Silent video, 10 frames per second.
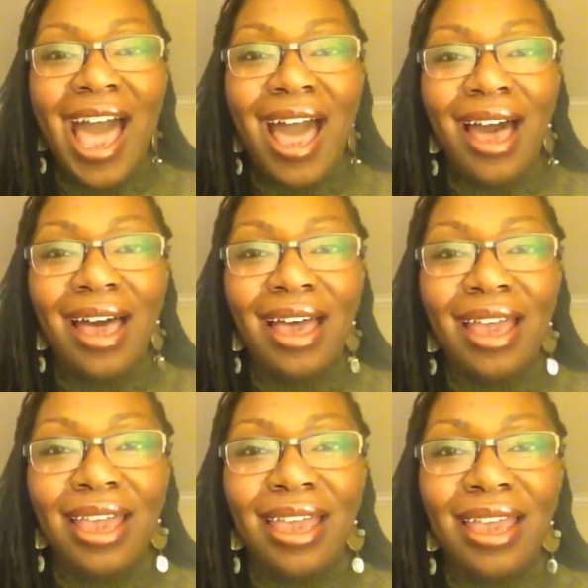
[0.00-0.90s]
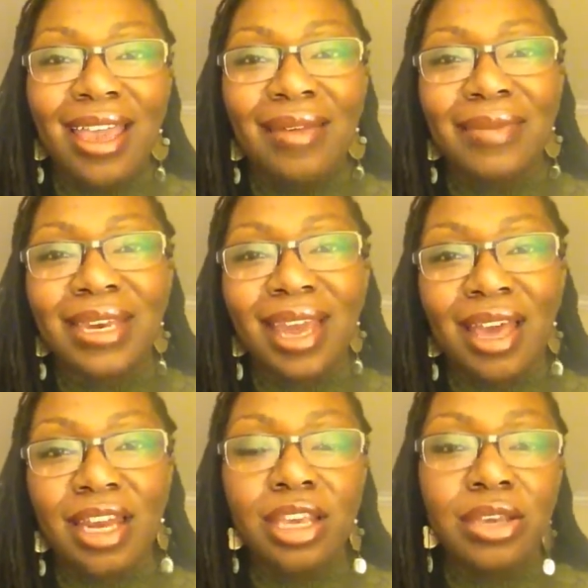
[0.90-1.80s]
I am
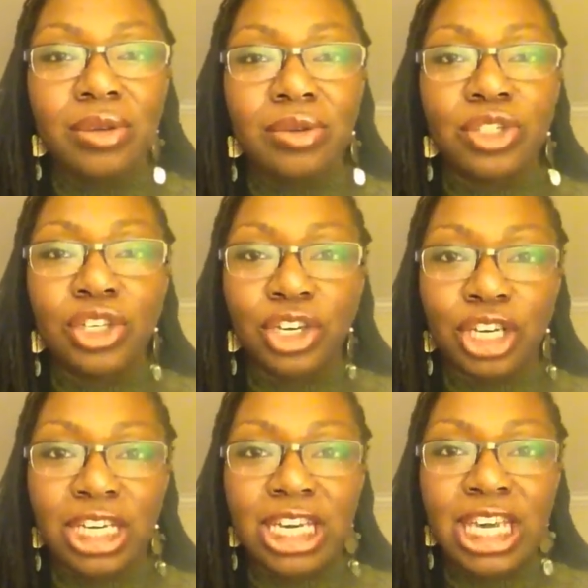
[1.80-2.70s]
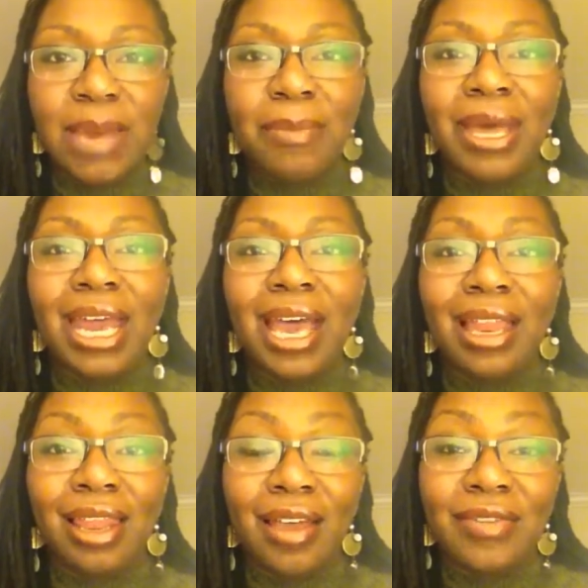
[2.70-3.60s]
not a huge cook, but
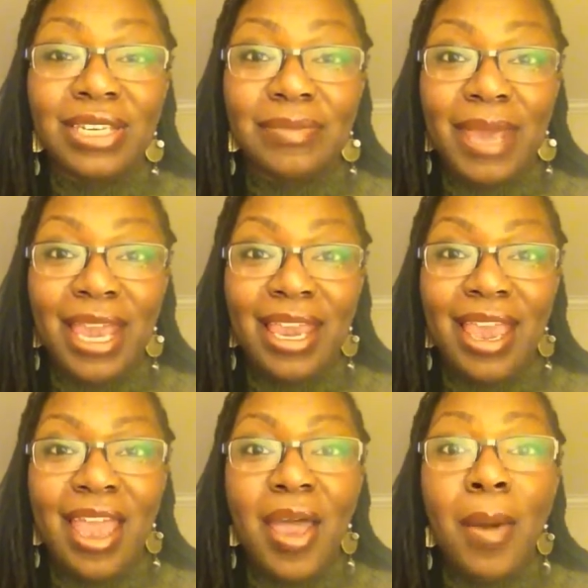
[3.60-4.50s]
I love to bake.